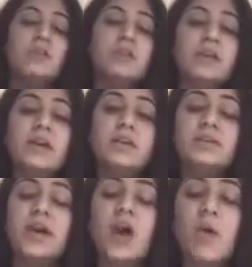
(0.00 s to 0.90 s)
The leaders
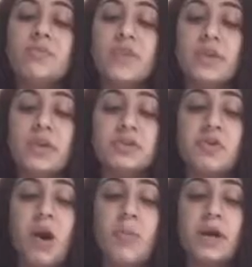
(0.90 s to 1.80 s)
shared hopes for closer
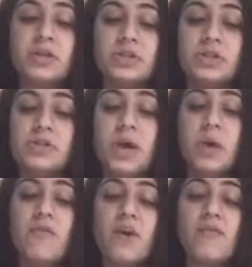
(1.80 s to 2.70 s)
cooperation.
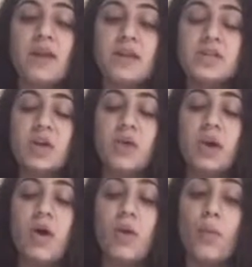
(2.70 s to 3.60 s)
However, they
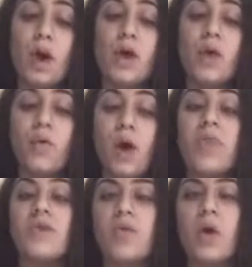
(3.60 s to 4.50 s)
disagreed on where or
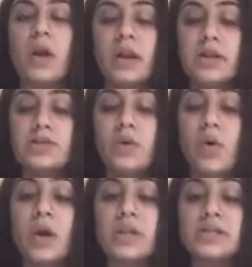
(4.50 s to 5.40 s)
whether the
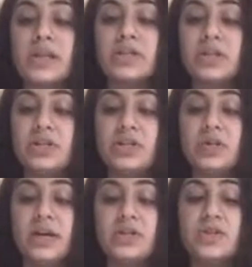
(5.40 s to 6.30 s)
organization
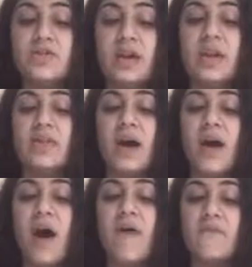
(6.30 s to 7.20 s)
should intervene in the
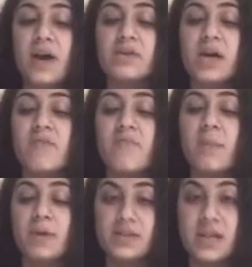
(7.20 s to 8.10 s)
affairs of member